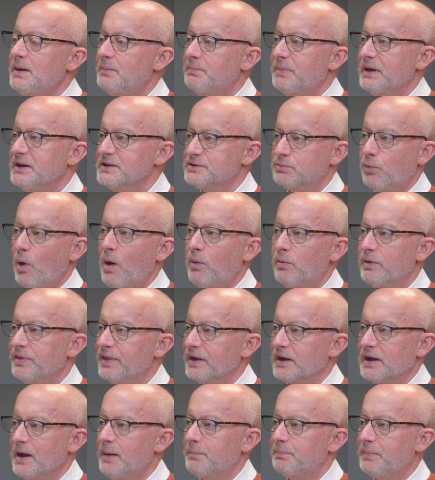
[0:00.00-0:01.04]
but as well with
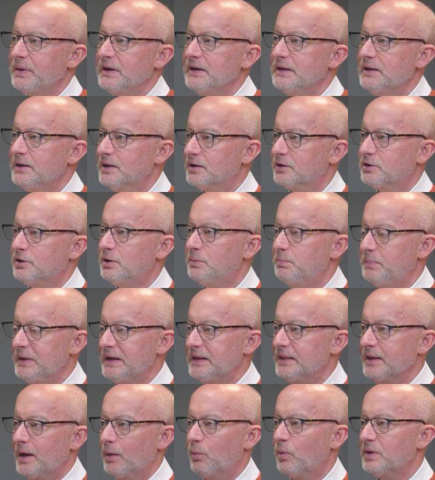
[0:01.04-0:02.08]
a company, it could be
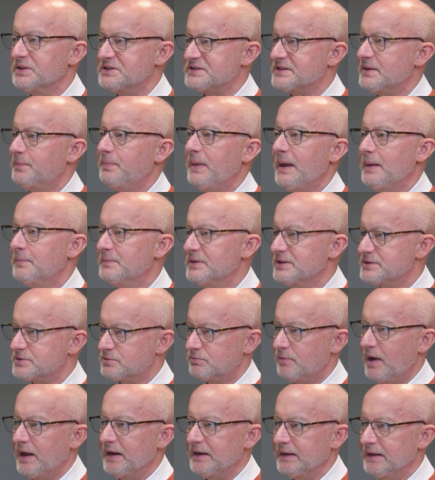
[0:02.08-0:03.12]
that once the payment's
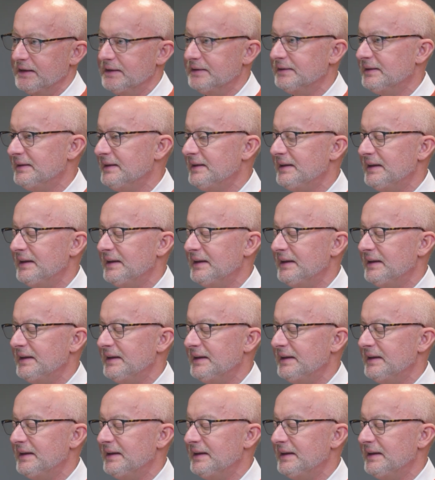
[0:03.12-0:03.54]
ready,